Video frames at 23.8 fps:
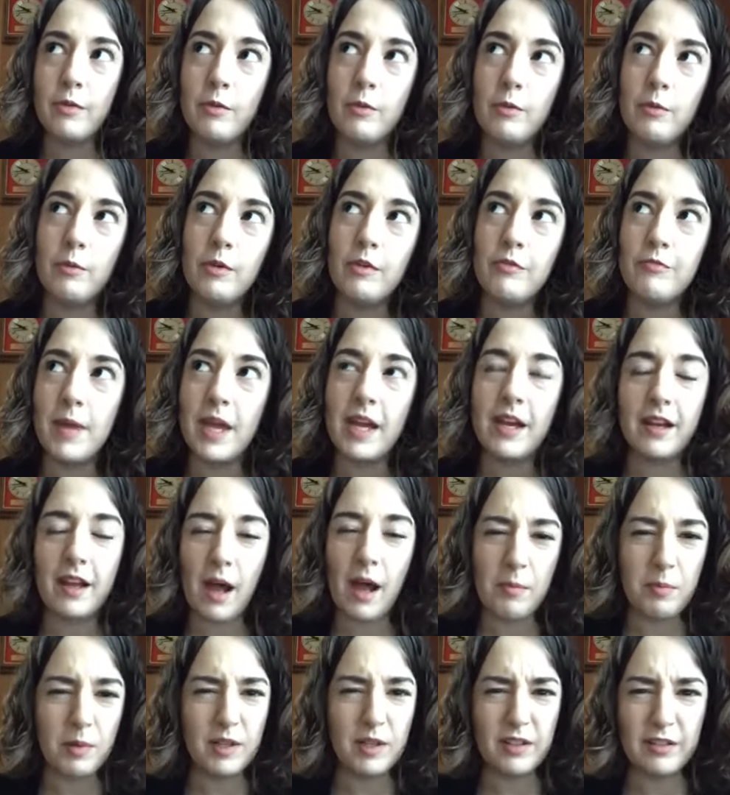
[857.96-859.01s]
we've made a
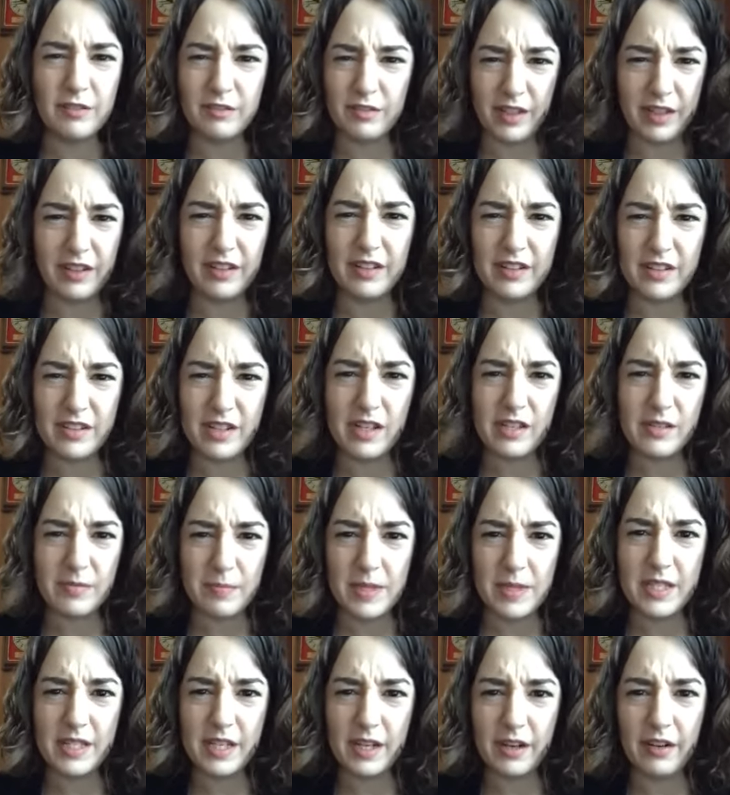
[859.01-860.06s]
couple of little
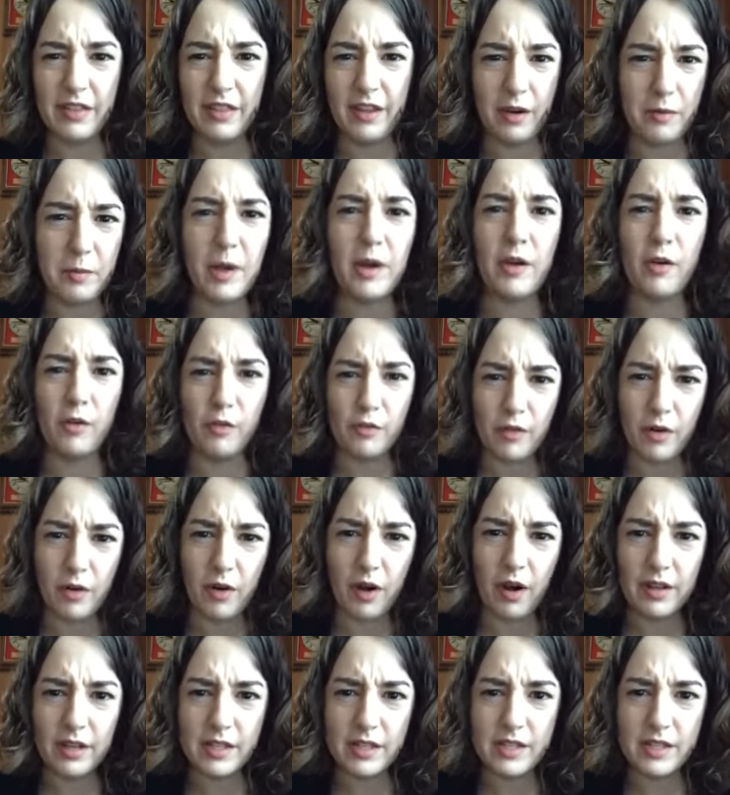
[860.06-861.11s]
adjustments here and there, but
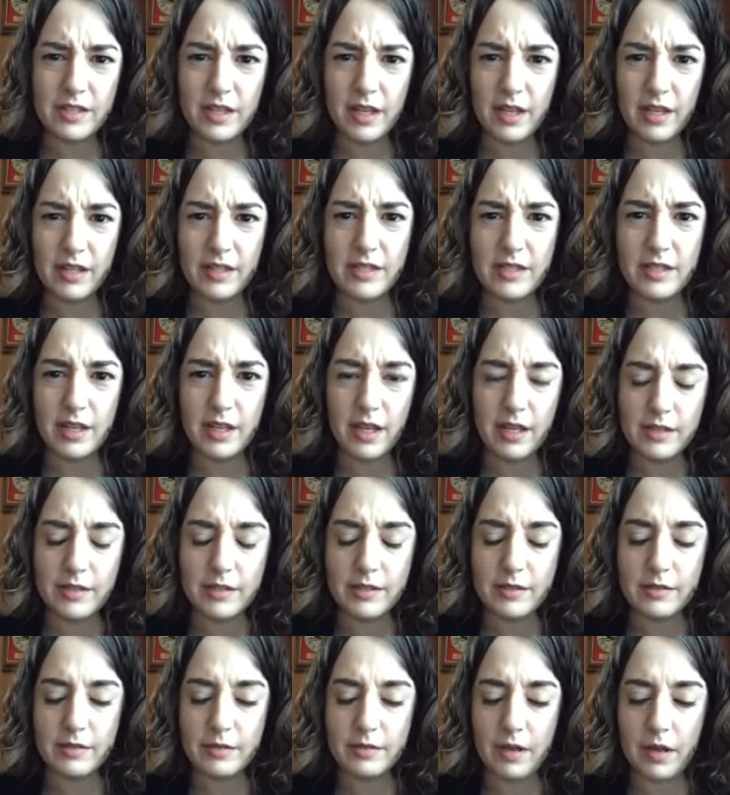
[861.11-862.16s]
overall, it's it's
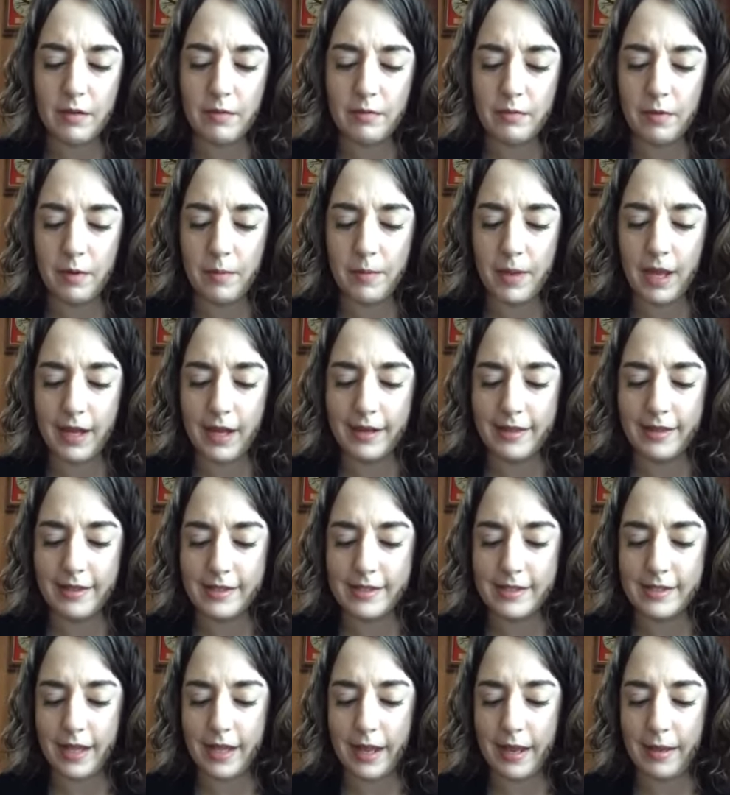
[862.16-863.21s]
it's remained the
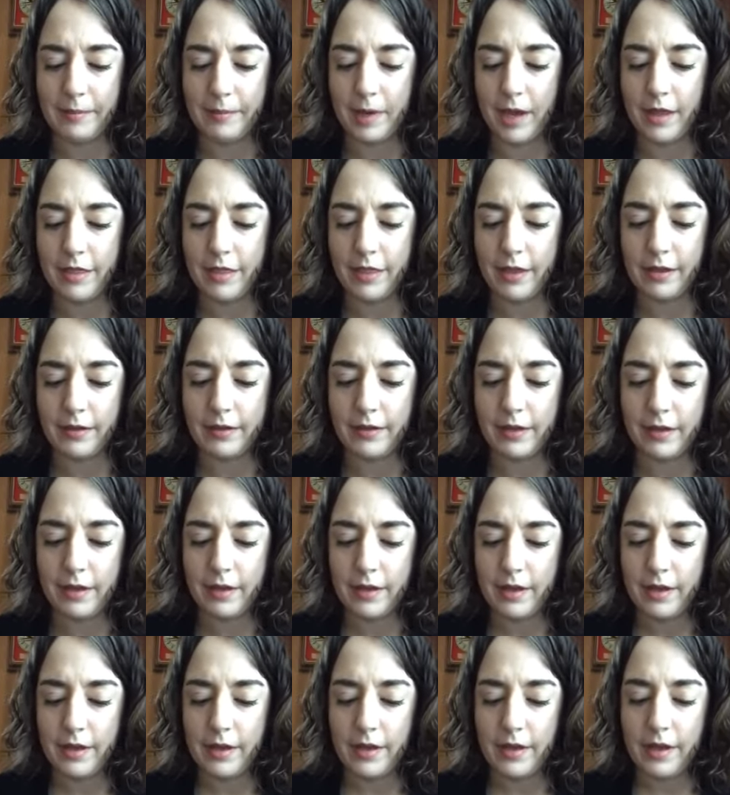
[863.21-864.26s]
same. I think
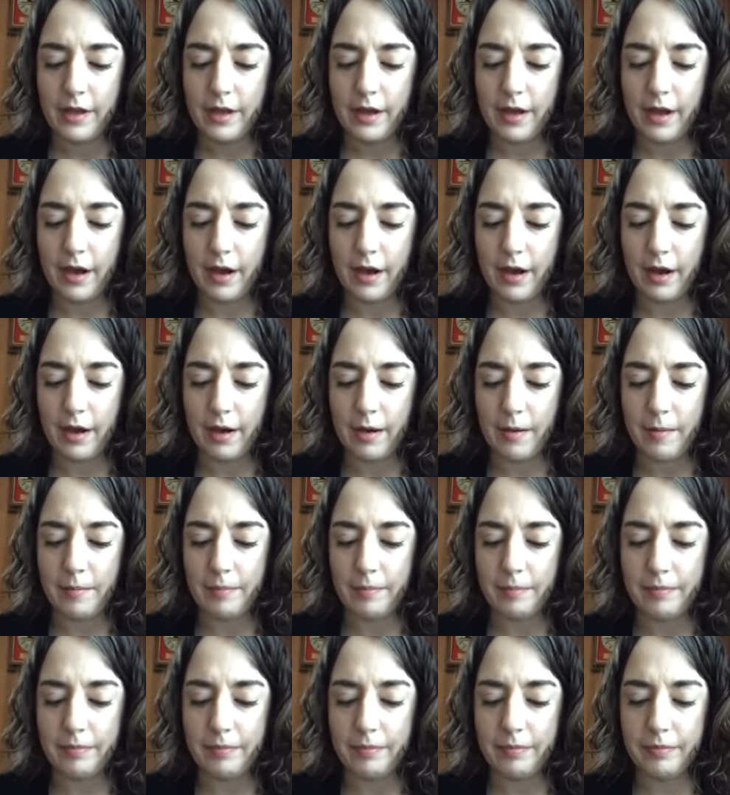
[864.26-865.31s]
um,
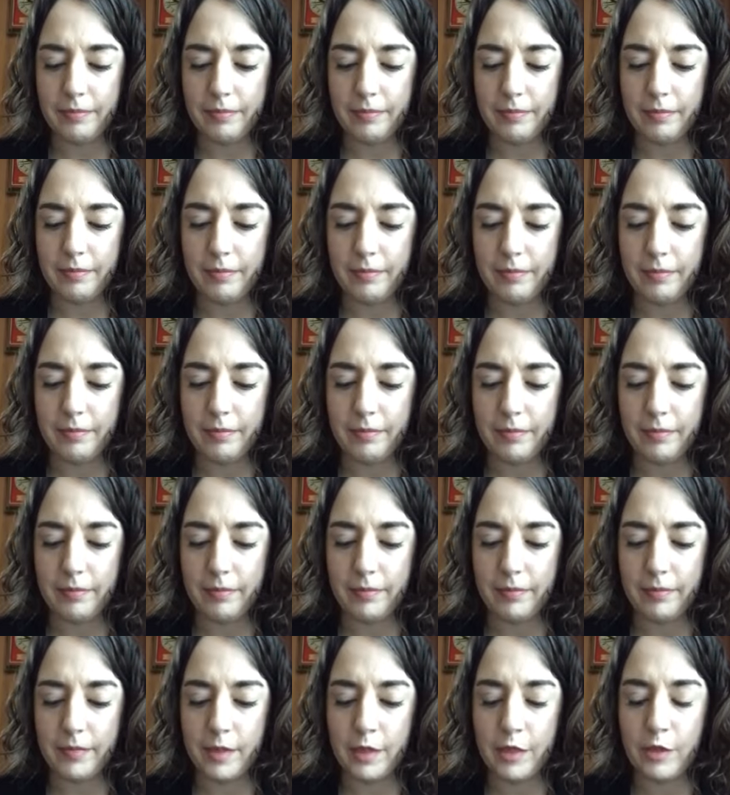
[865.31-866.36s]

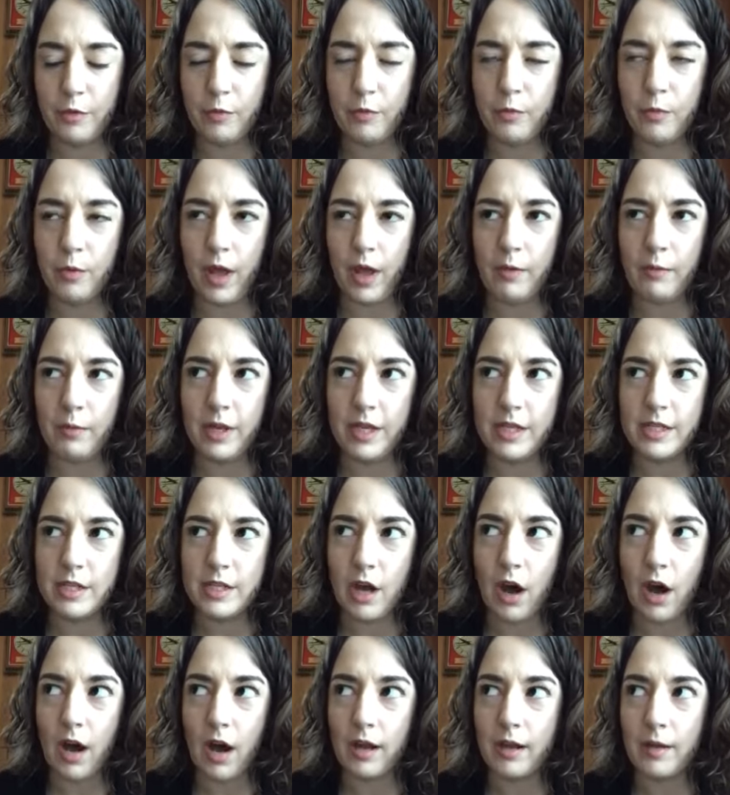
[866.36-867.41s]
the way we
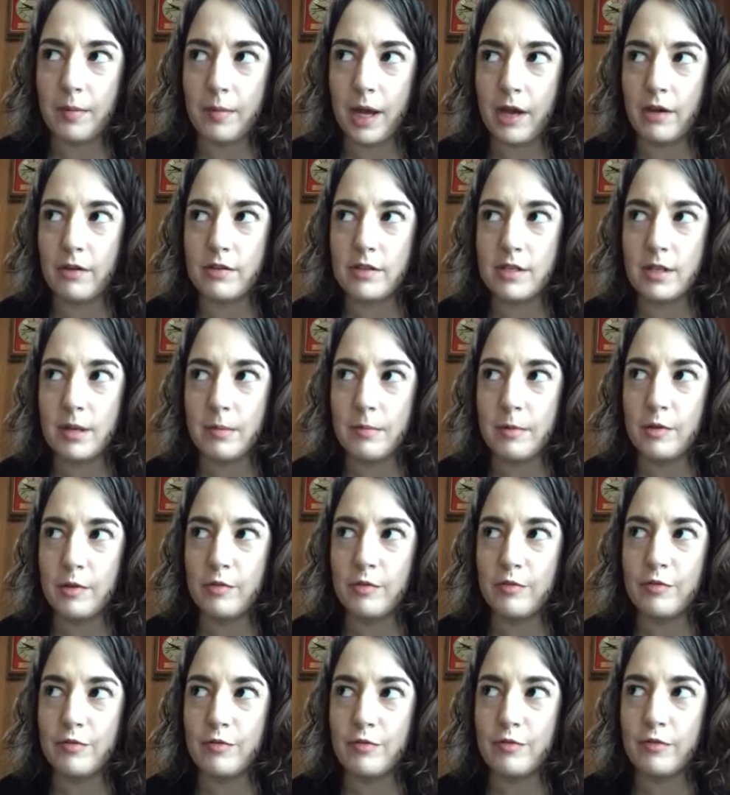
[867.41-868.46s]
talk about some of
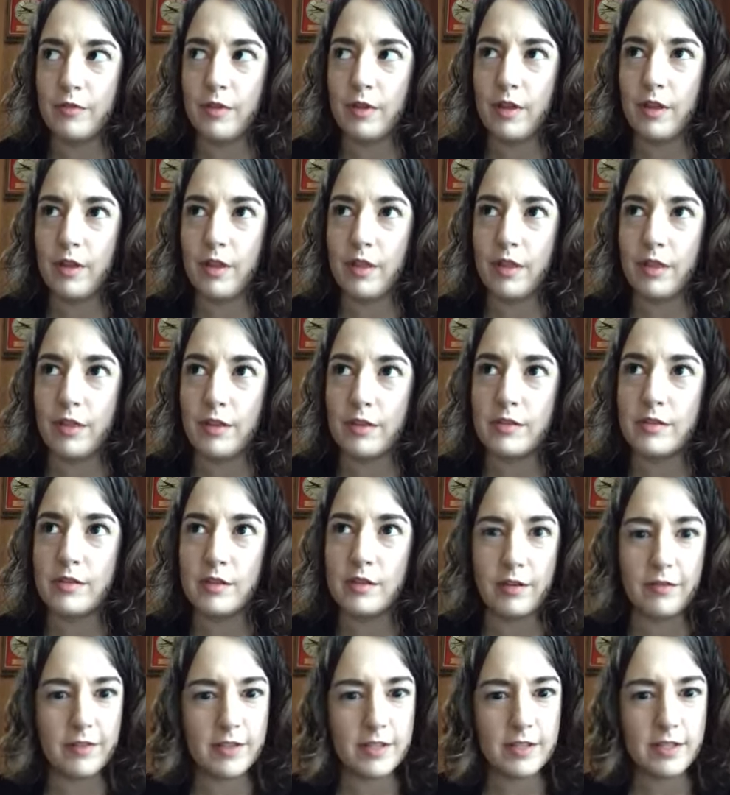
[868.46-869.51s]
the
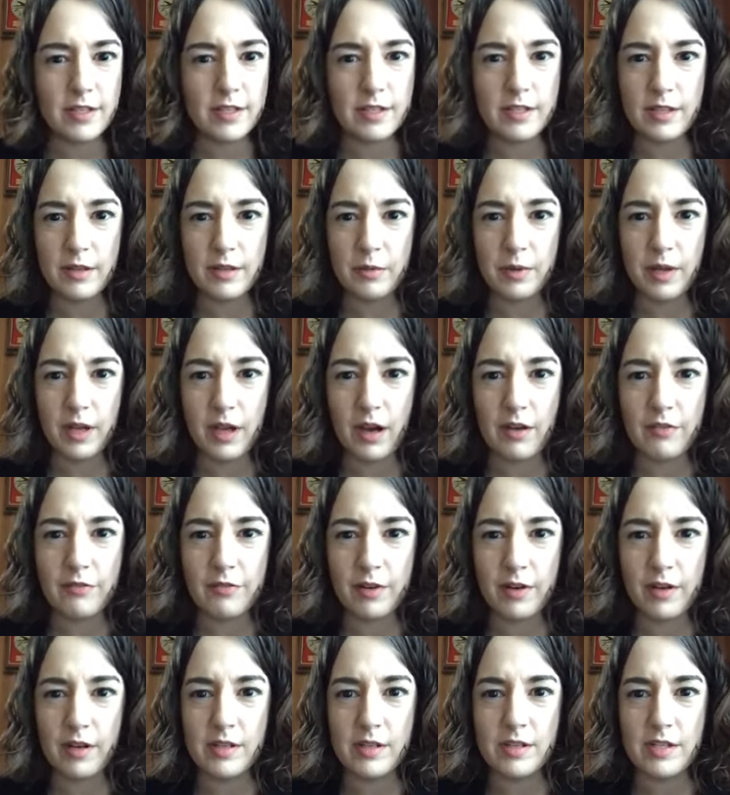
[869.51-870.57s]
services that we
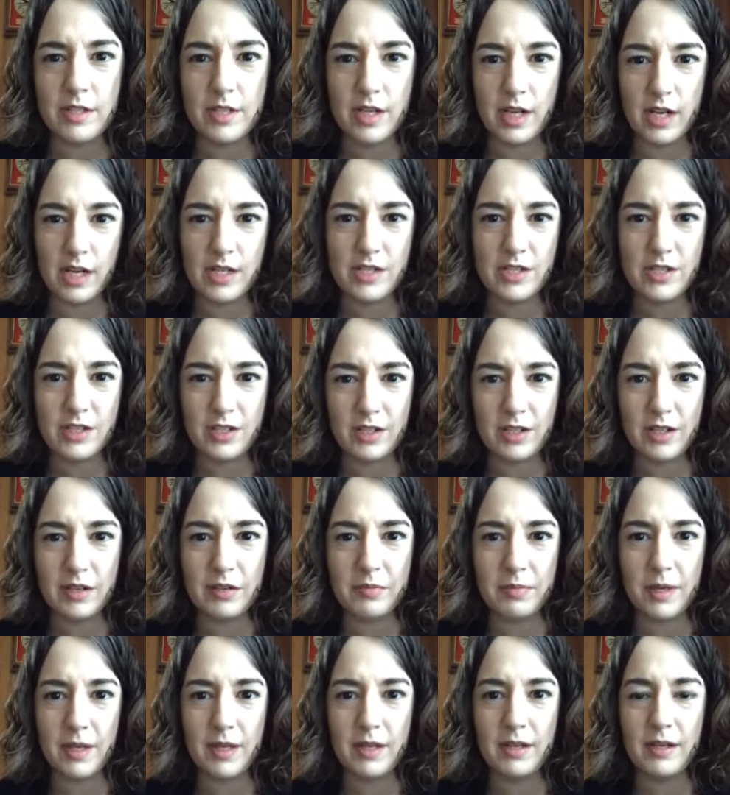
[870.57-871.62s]
offer has changed a little
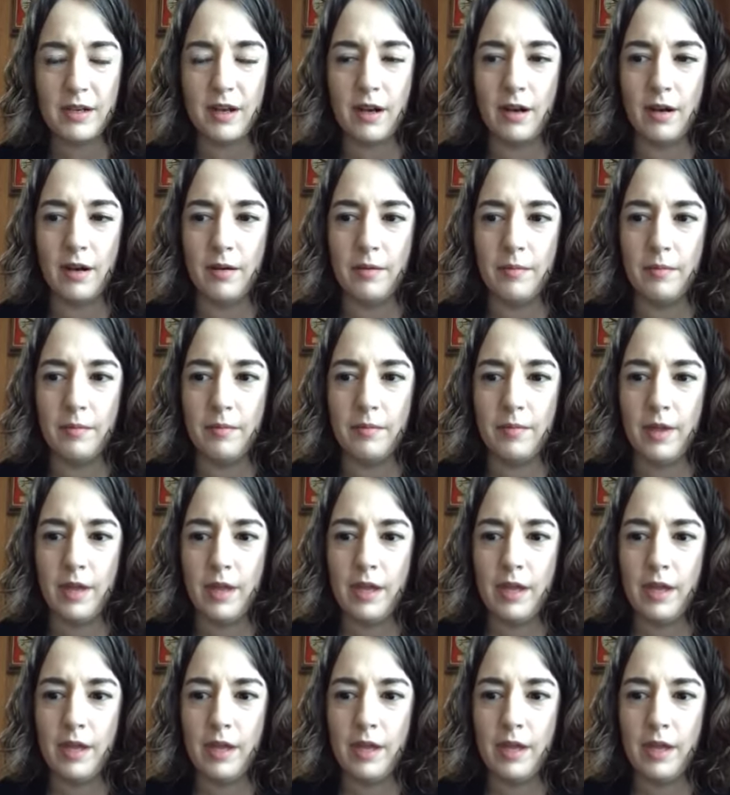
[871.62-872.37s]
bit. Um,